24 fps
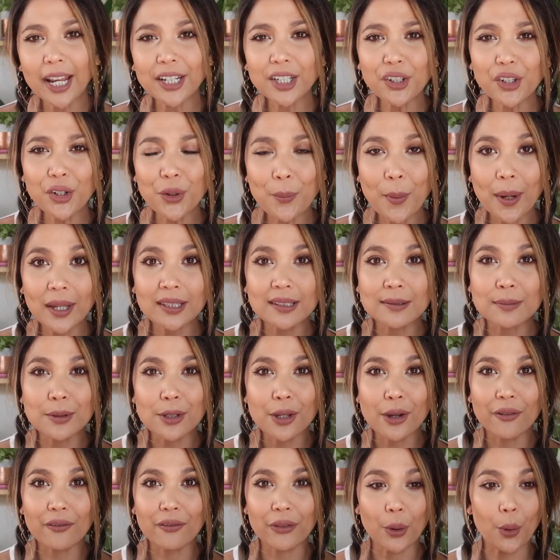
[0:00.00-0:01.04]
Kind of reminds
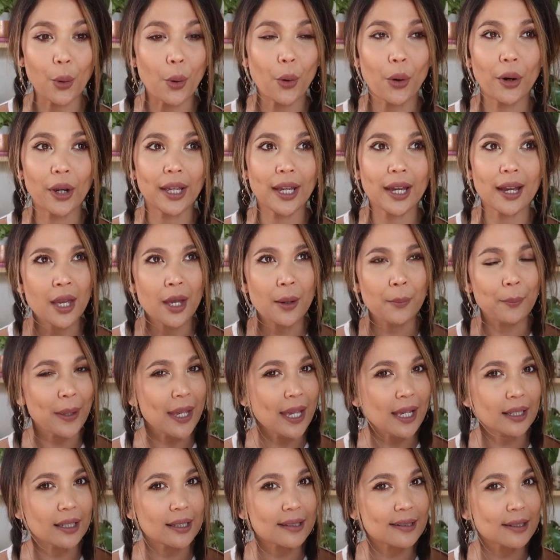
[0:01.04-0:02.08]
me of the Hoya
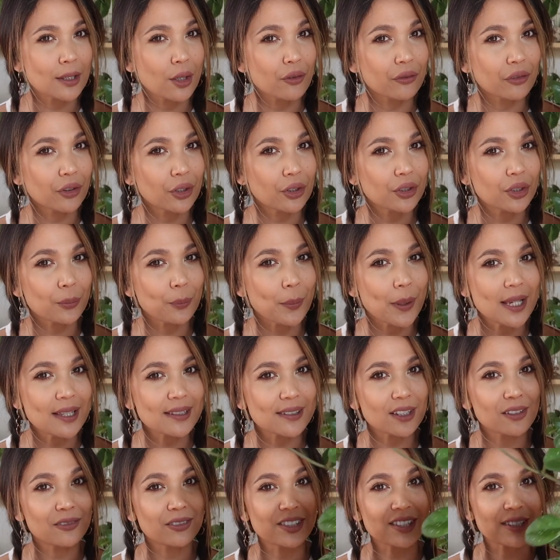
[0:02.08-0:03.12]
pink silver, the pink
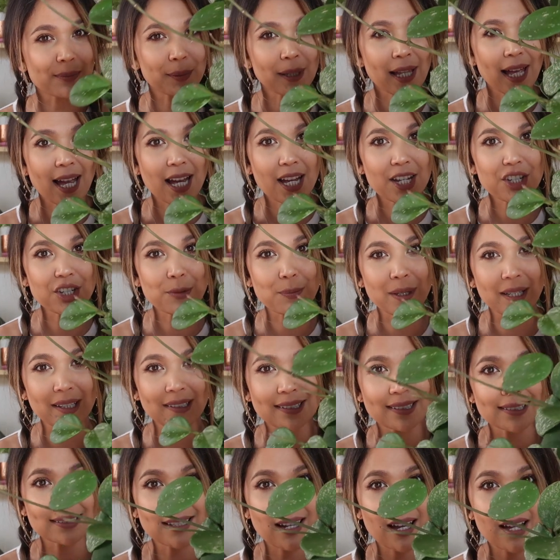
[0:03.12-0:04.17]
silver splash
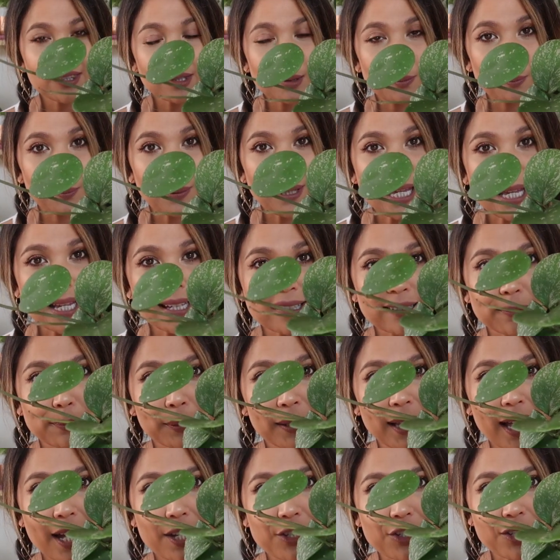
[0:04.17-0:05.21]
because it's got the pink
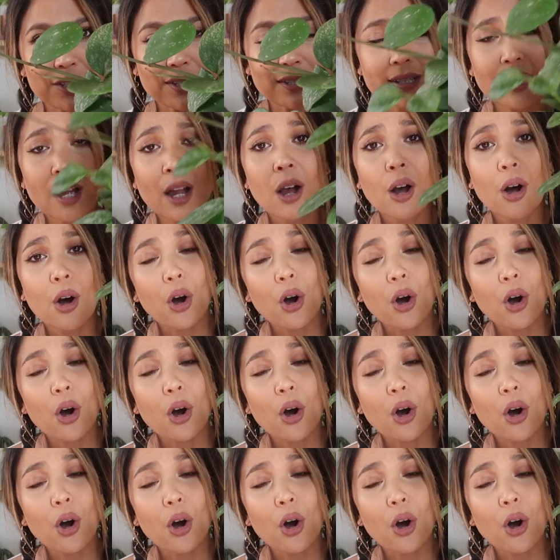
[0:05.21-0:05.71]
splashes.